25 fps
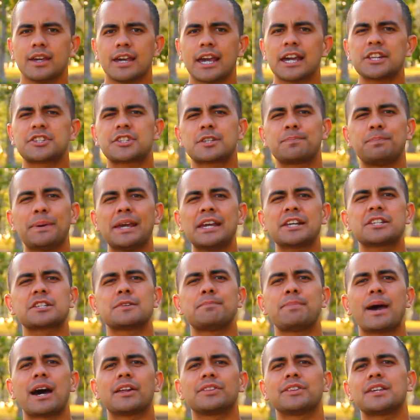It speaks
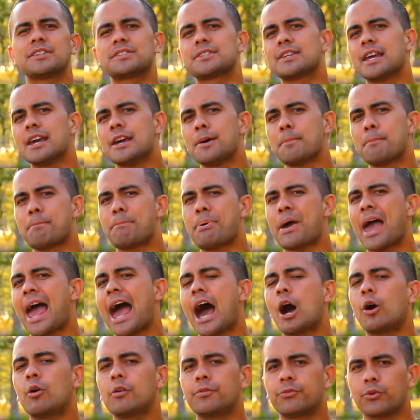about this
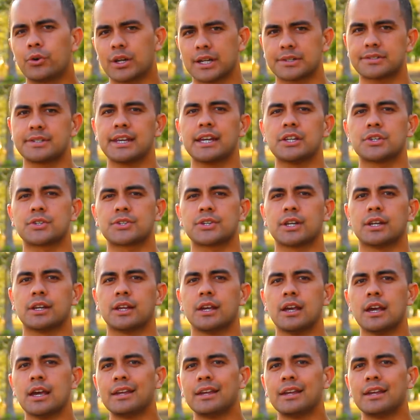powerful attention